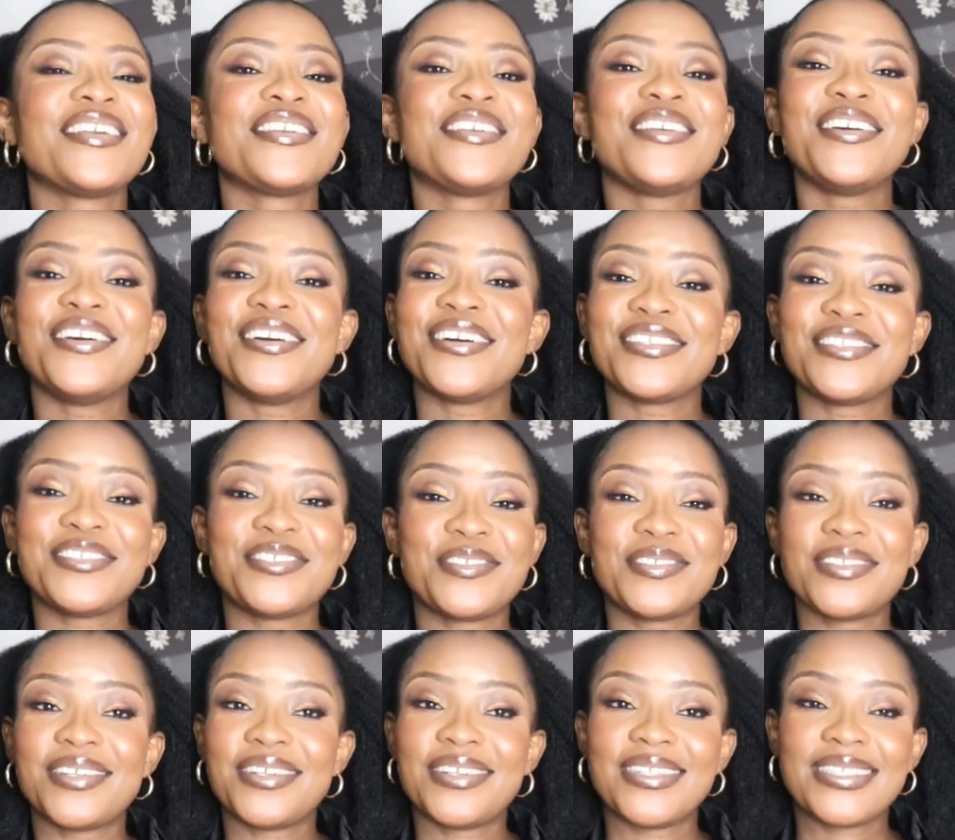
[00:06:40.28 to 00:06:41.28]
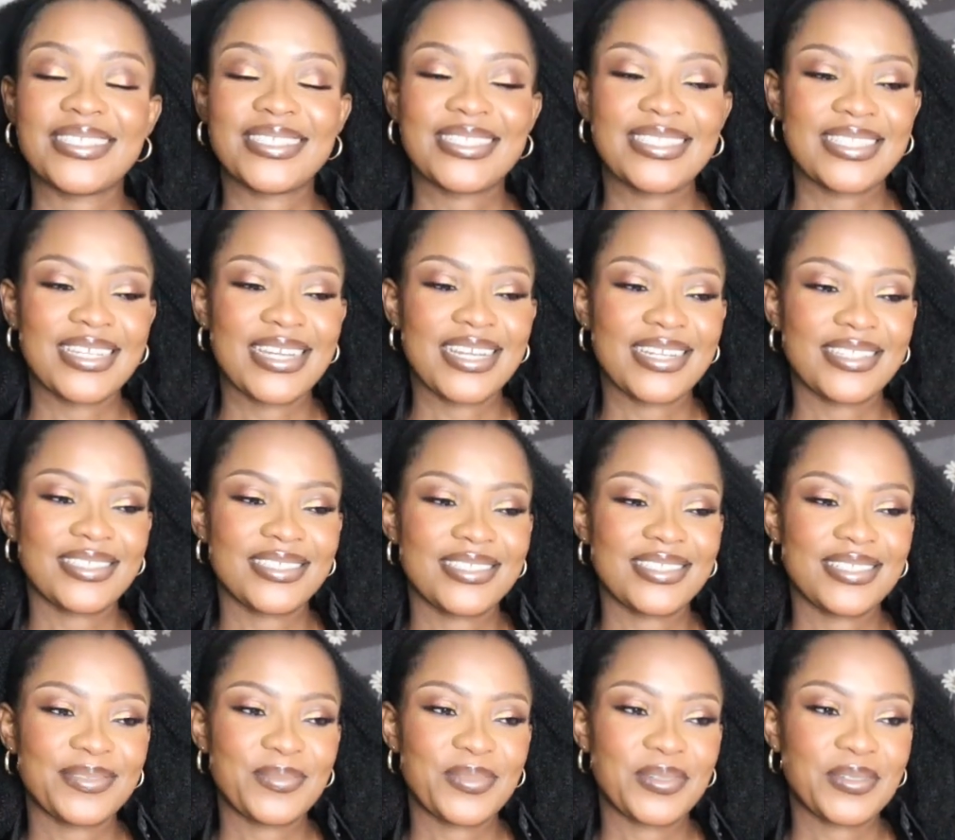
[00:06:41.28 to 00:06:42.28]
you'll not
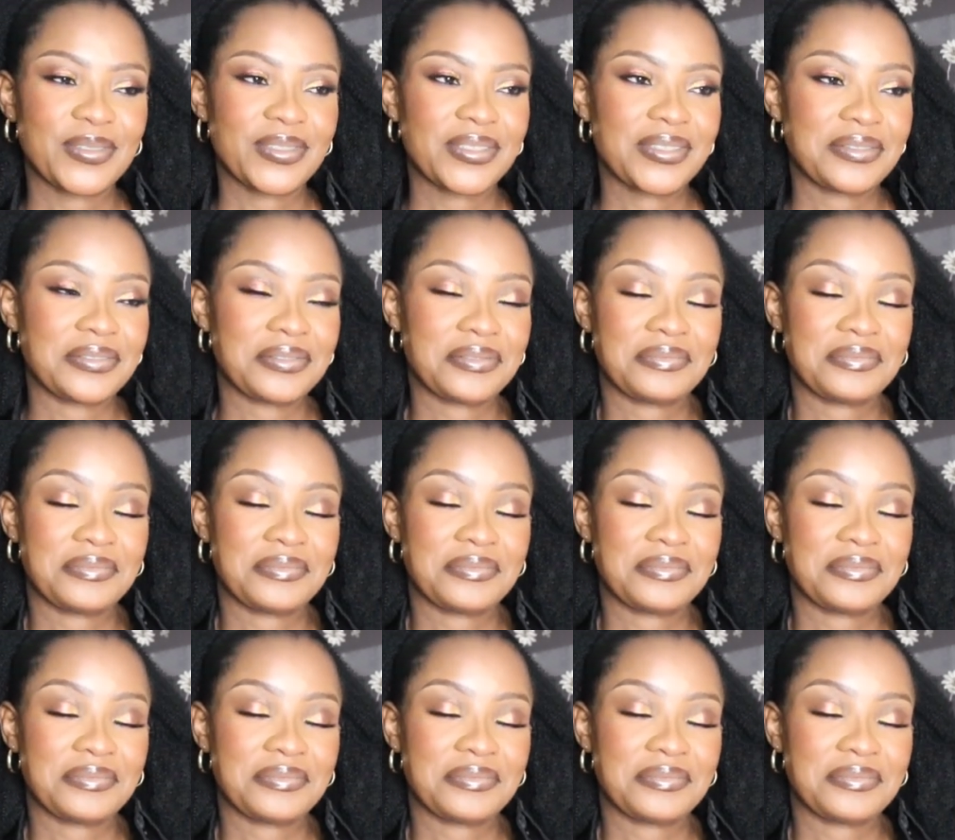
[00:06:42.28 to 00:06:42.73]
understand, but